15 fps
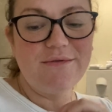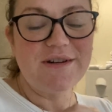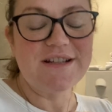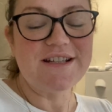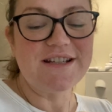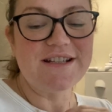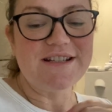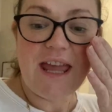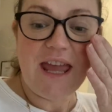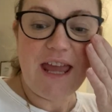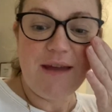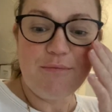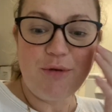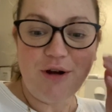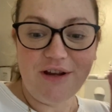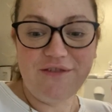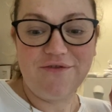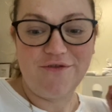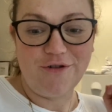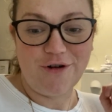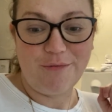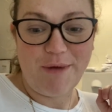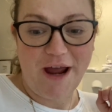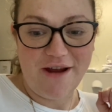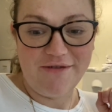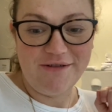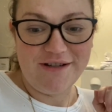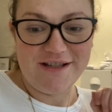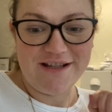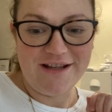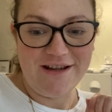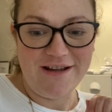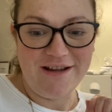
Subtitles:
which is 8.4 pounds,